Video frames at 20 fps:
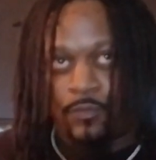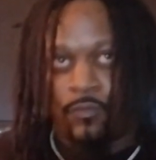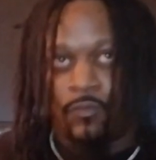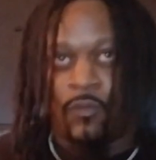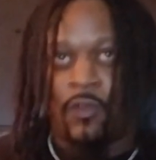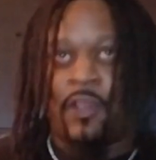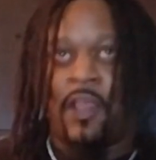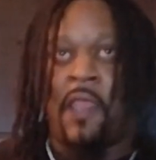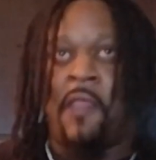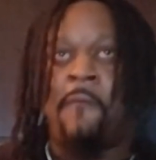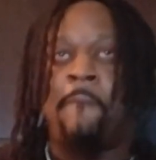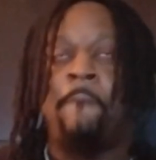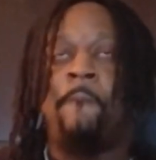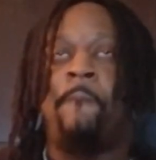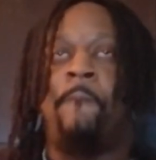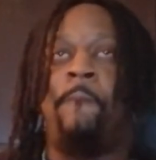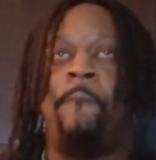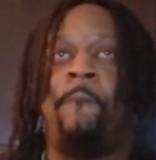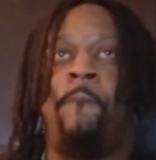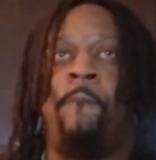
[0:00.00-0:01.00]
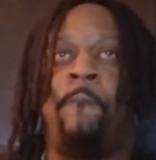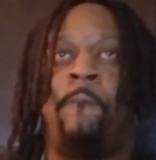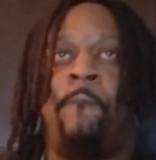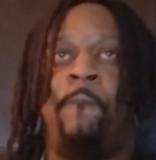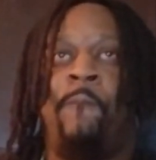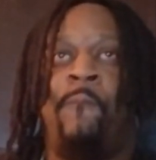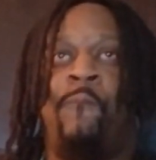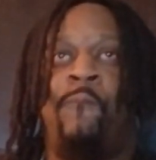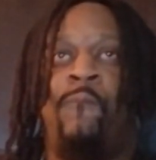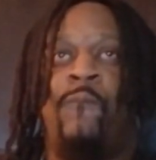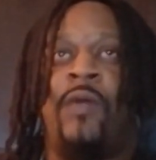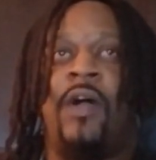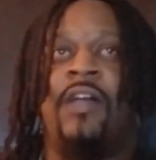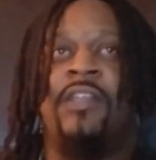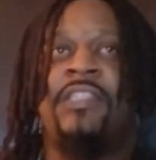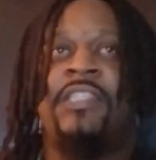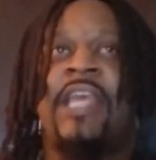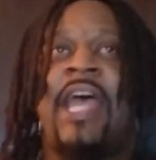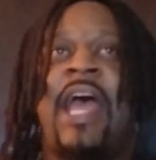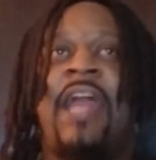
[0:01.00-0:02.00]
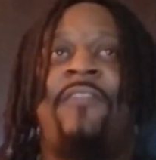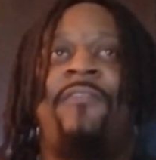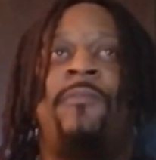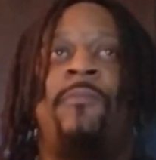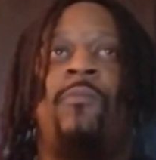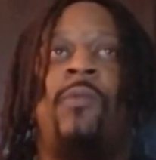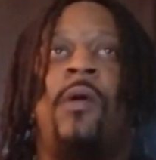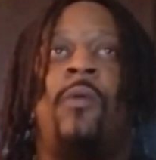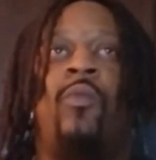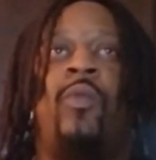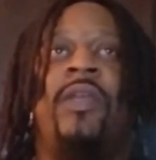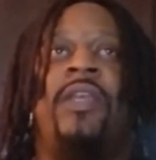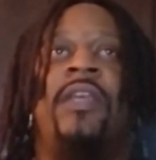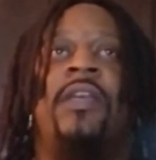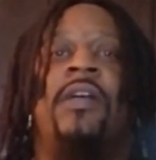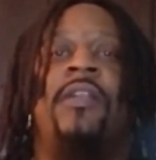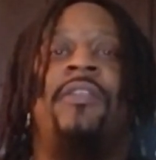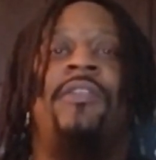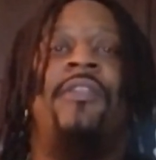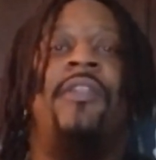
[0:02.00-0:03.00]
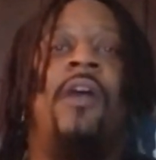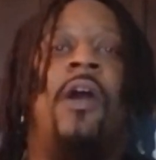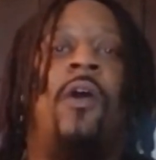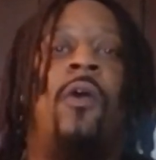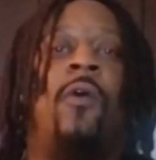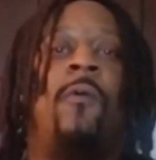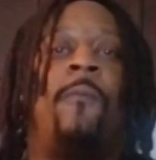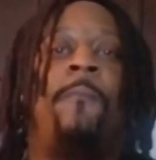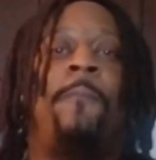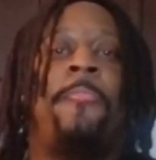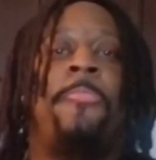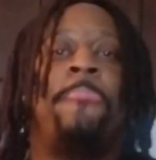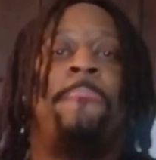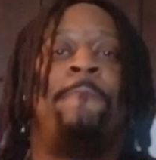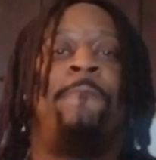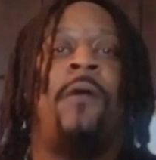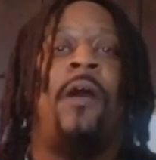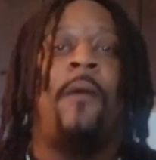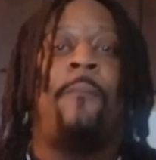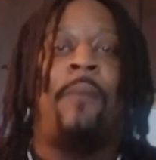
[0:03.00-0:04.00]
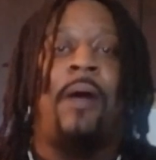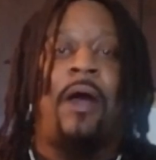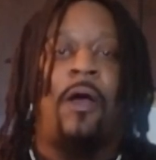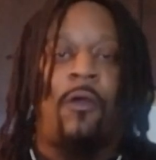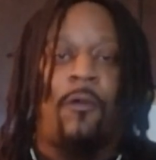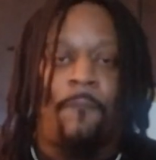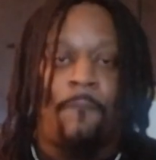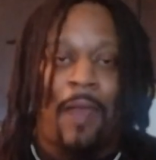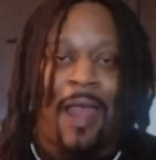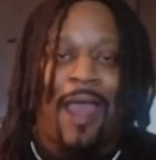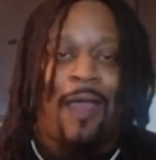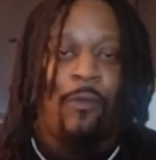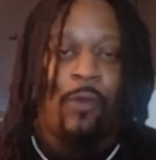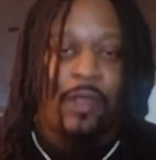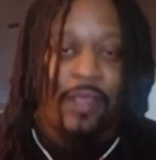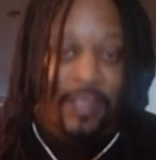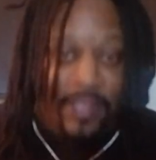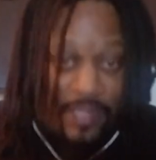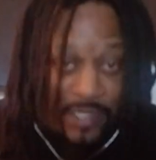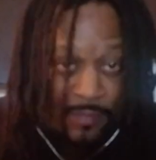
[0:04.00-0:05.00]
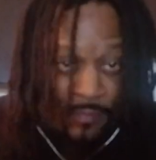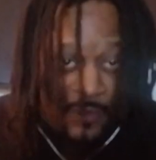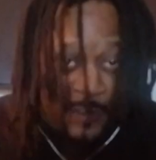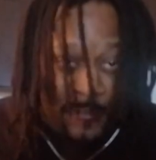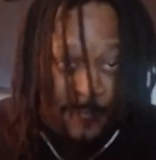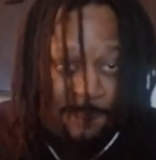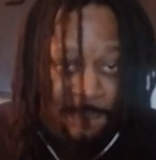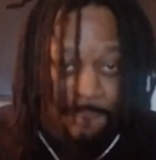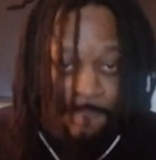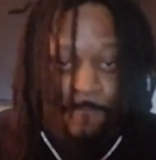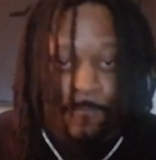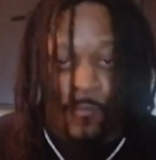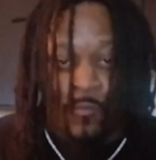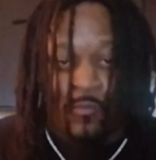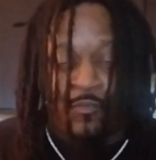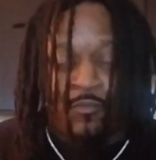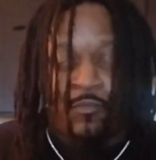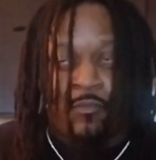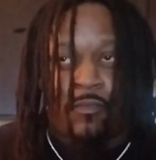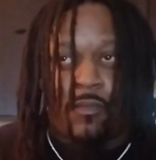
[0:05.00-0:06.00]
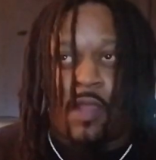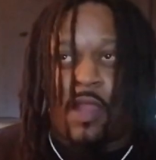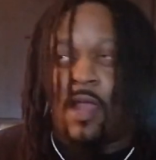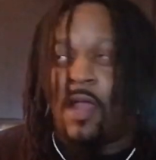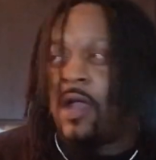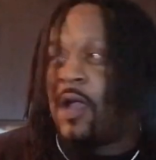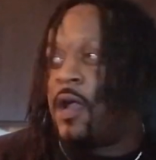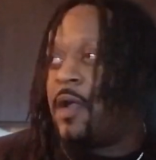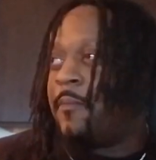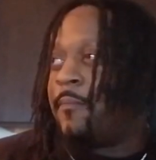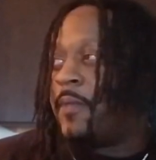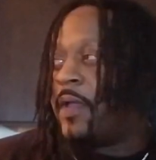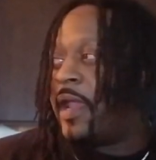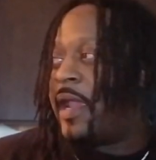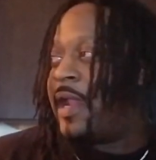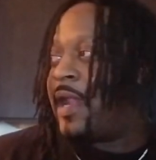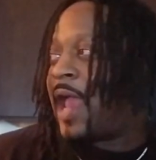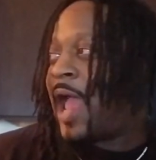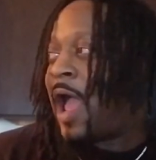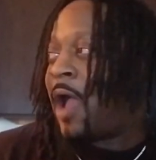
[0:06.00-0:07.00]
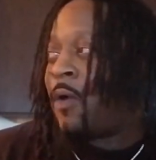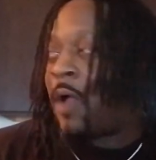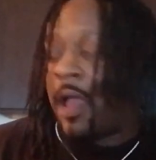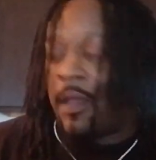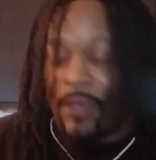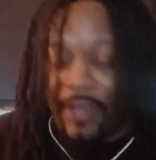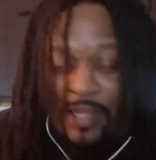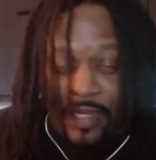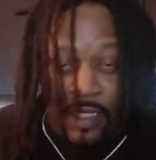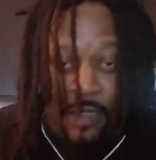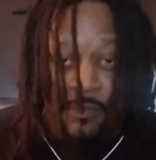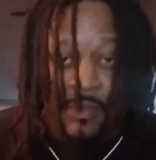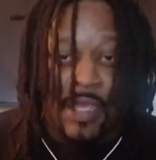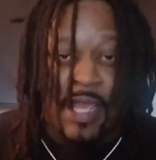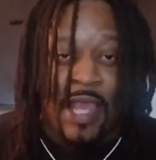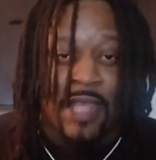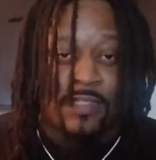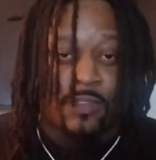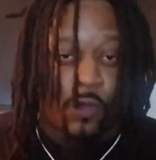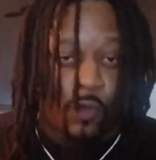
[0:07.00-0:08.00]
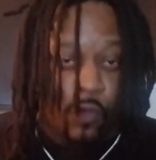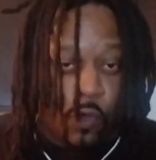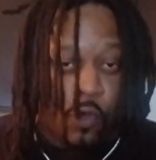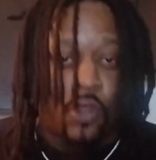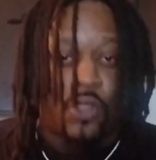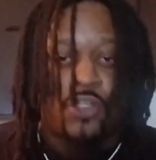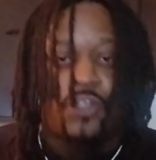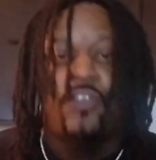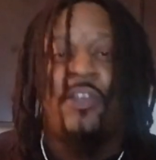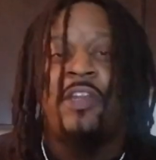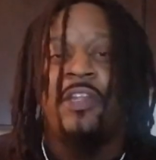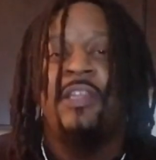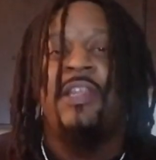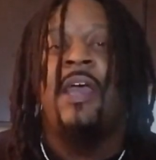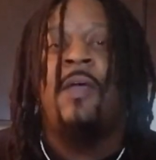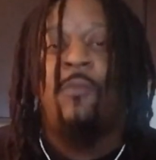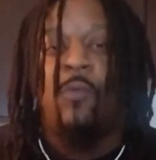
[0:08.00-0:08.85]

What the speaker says: Okay, aside from what we know about our enemy, and how our enemy has orchestrated that